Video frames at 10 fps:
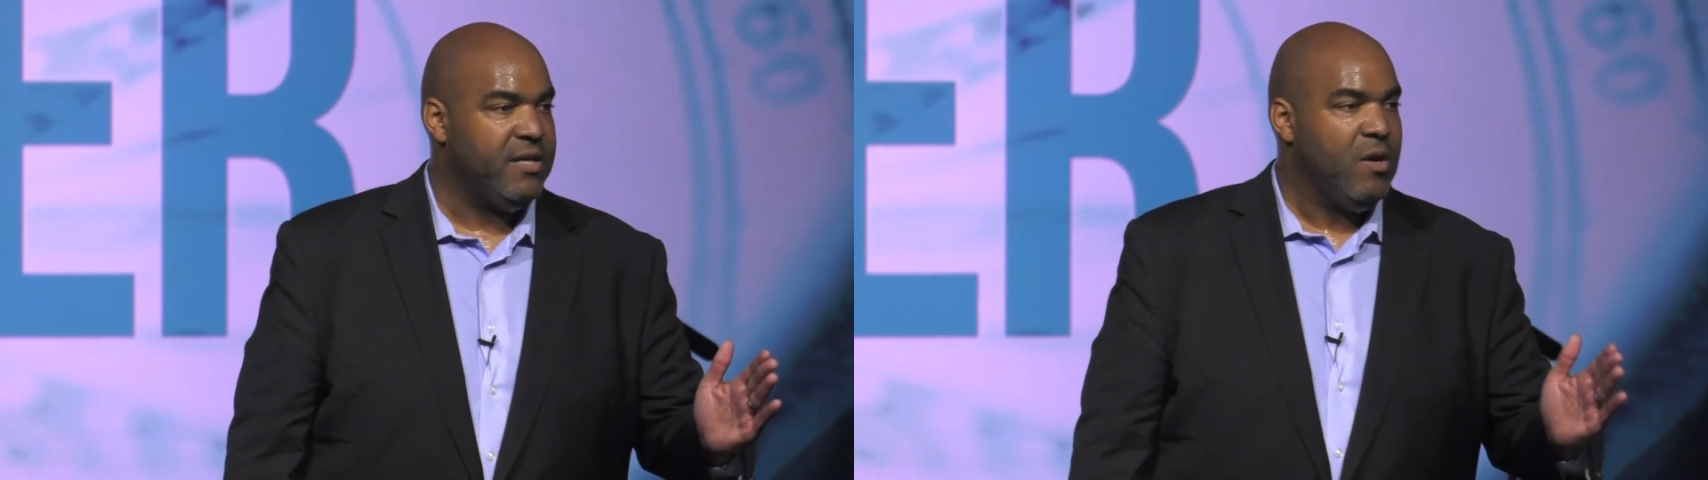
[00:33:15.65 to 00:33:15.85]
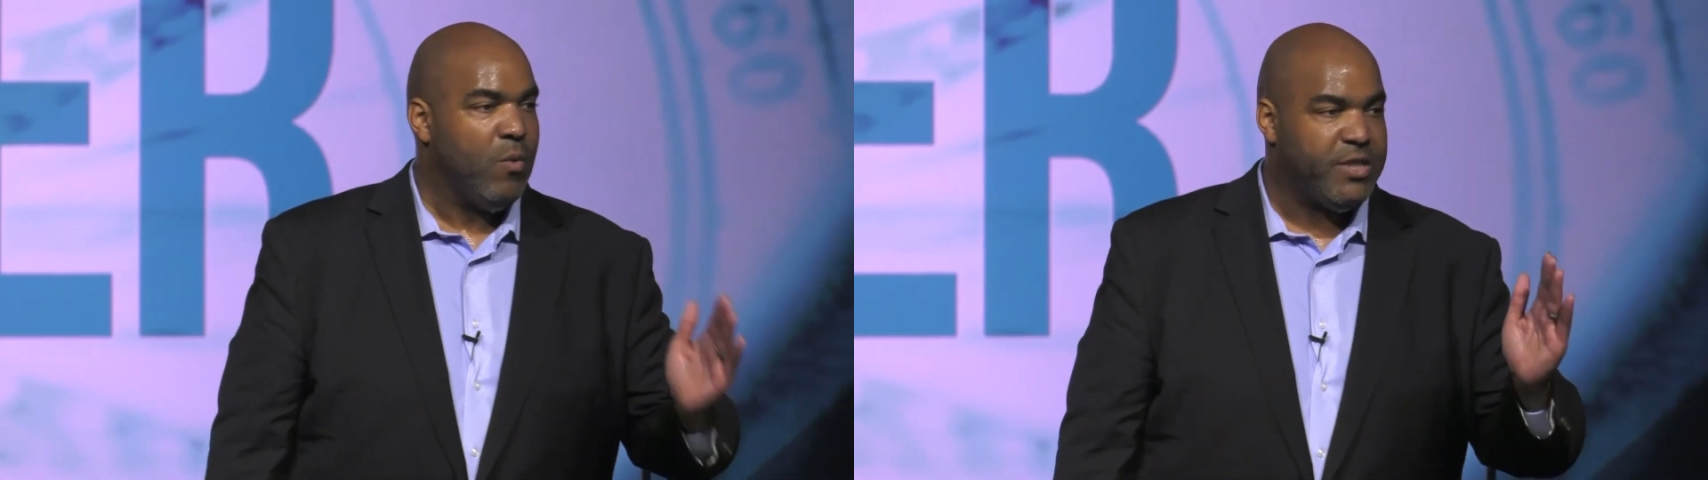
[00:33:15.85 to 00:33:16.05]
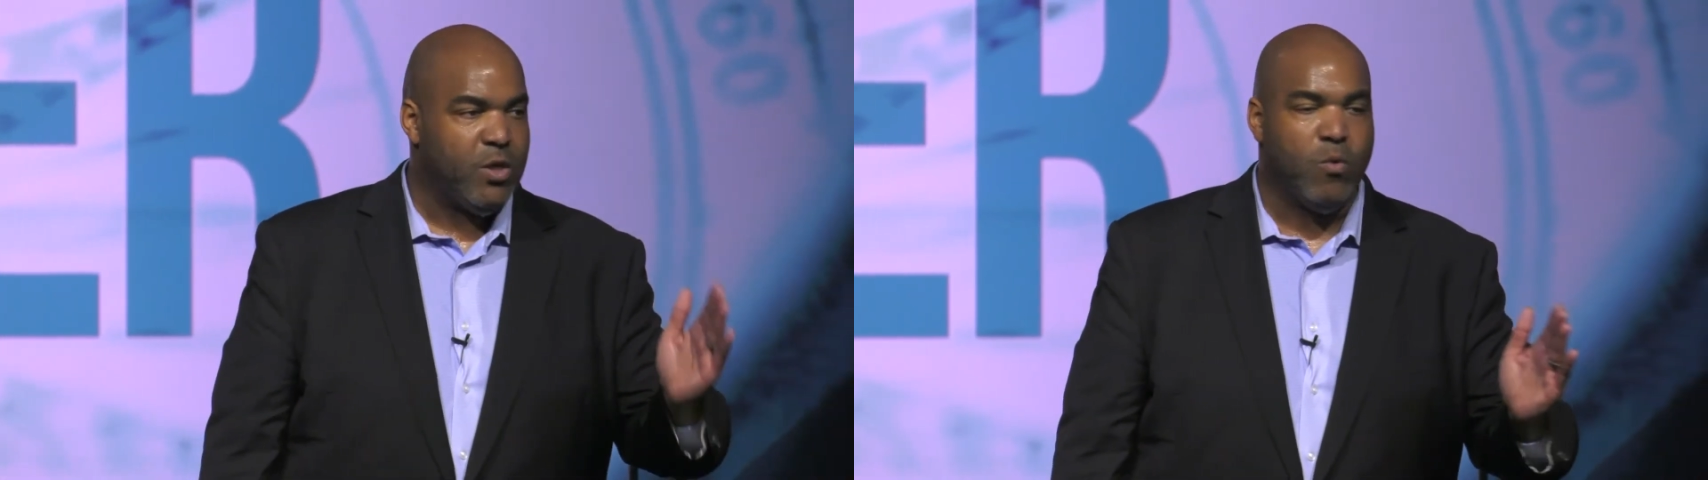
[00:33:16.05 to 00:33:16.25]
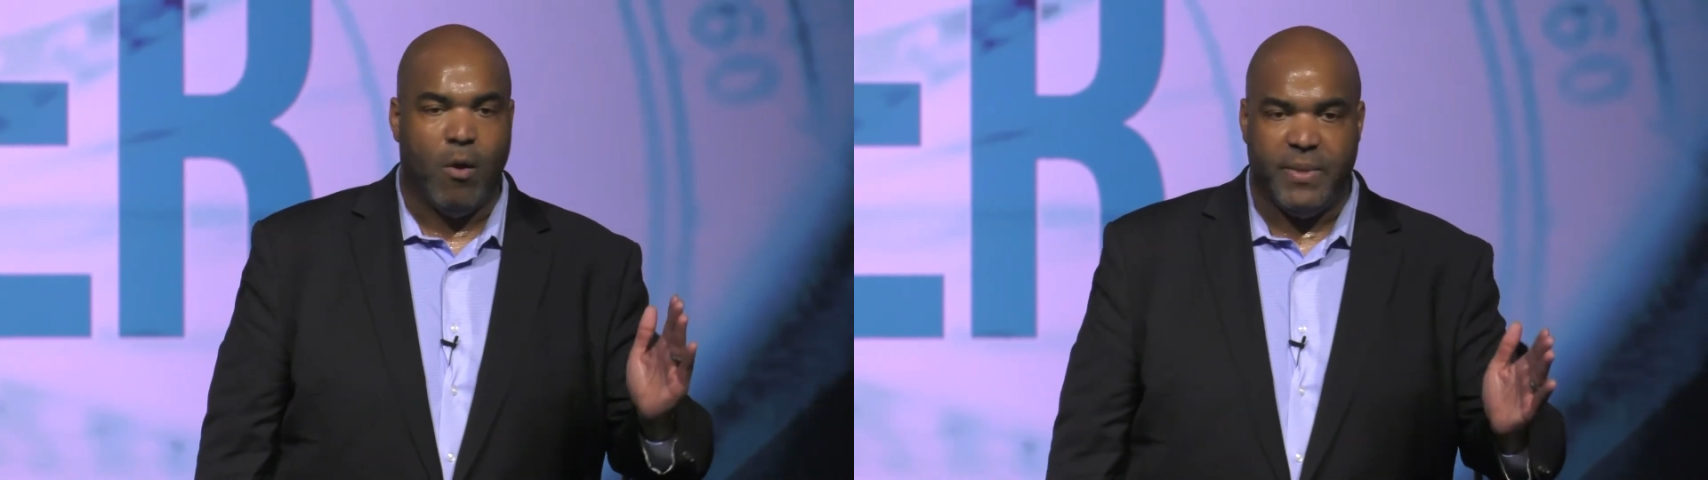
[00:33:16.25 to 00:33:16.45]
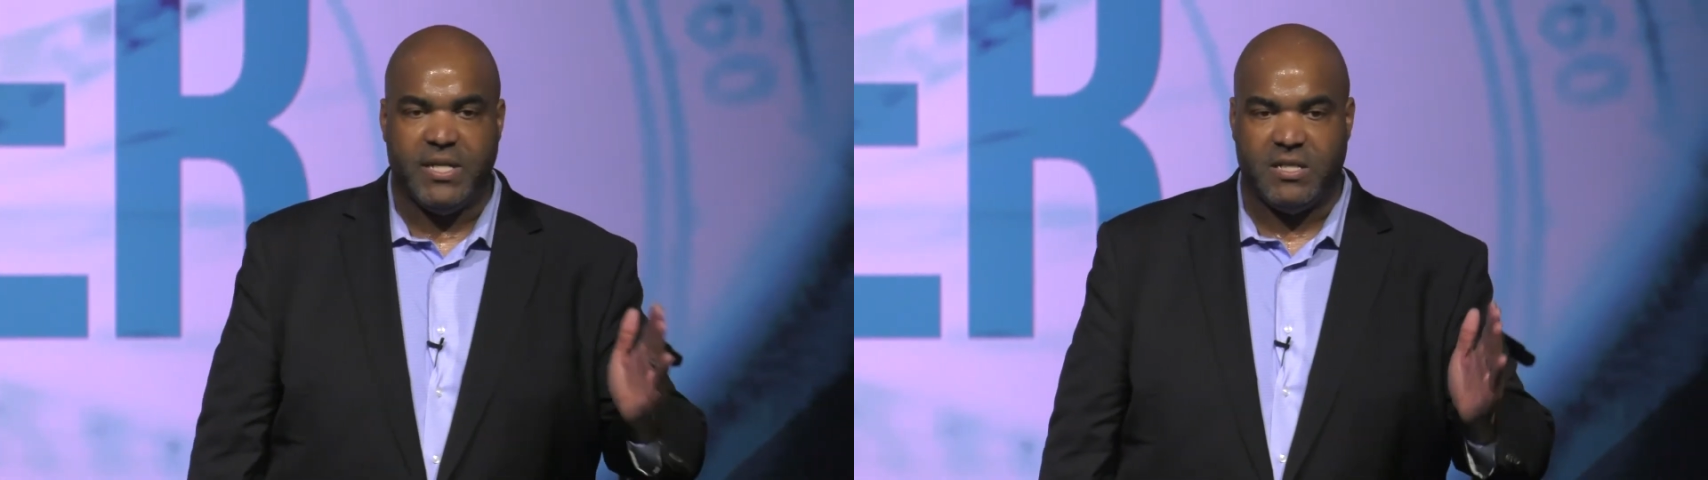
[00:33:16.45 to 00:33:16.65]
what you want
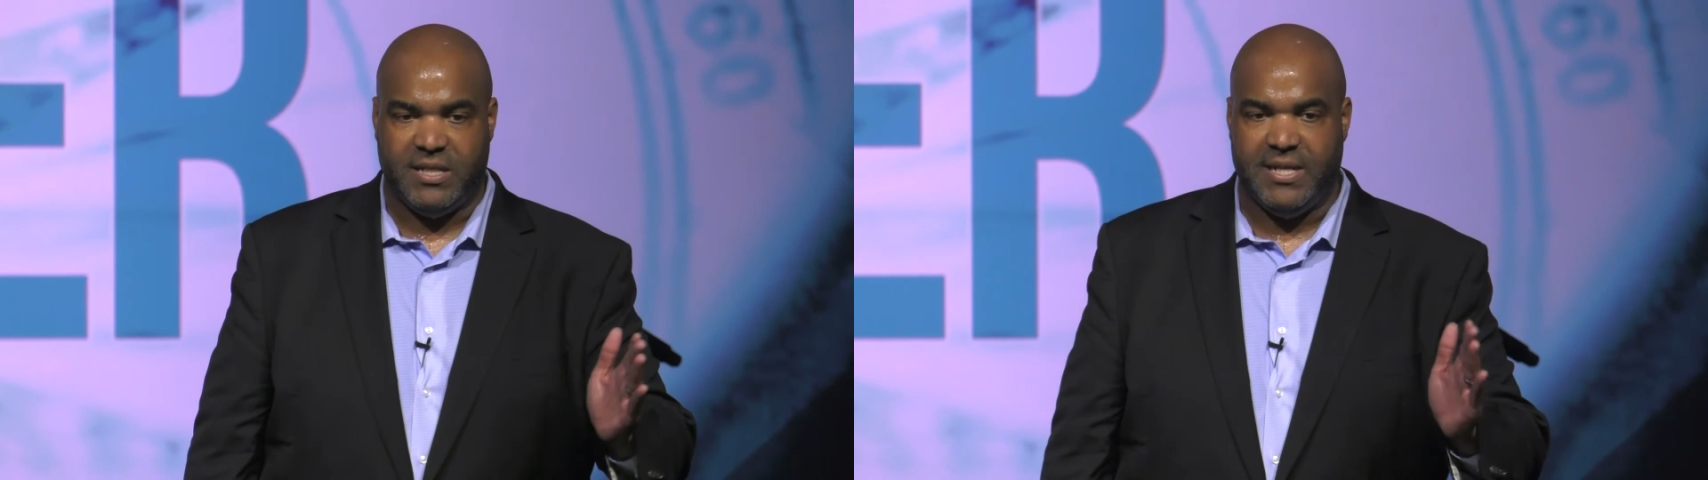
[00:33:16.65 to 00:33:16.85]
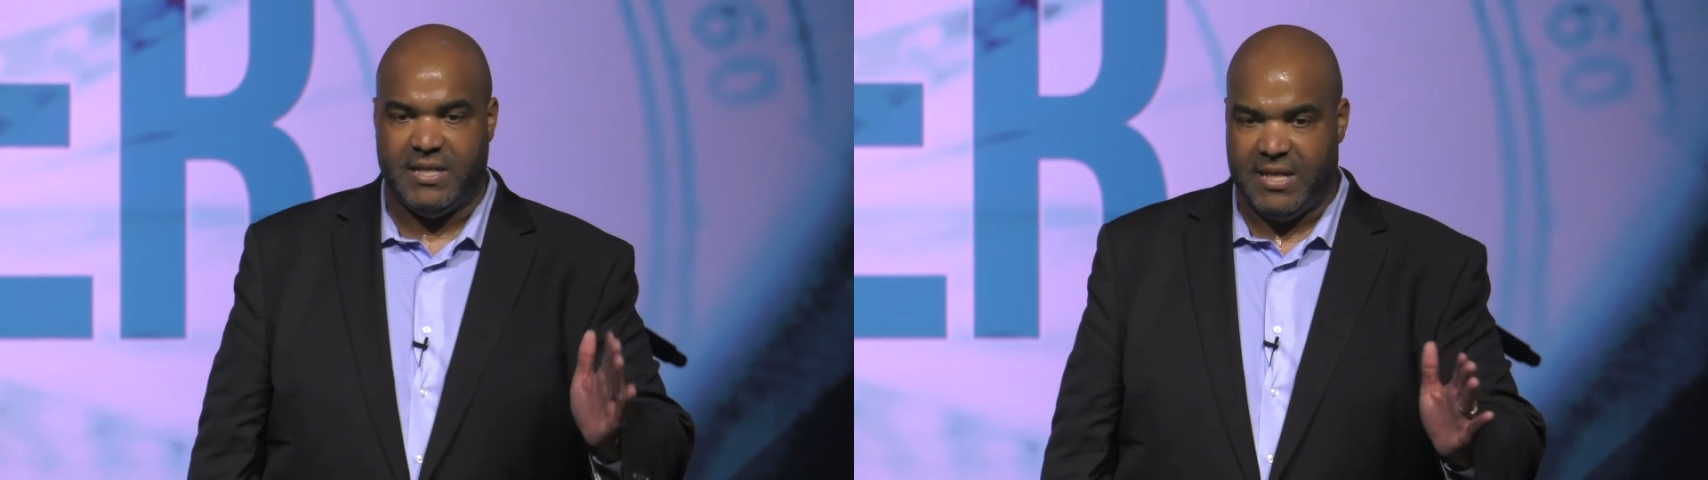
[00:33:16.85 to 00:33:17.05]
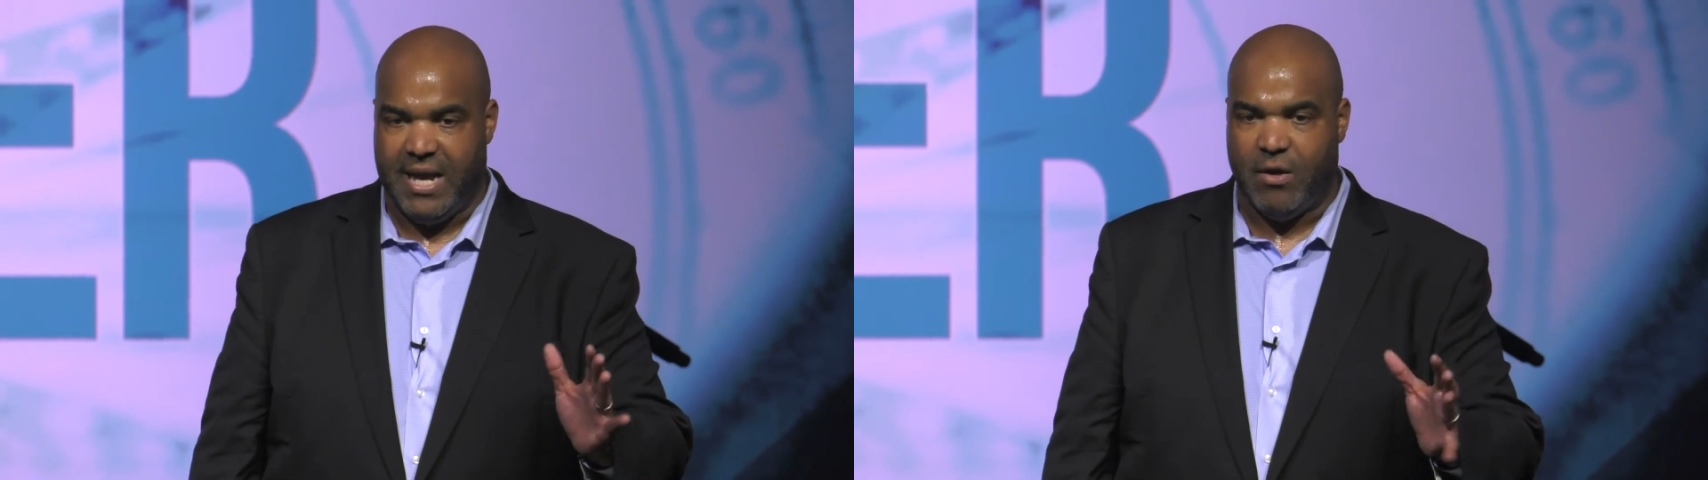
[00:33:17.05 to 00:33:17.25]
me to see today?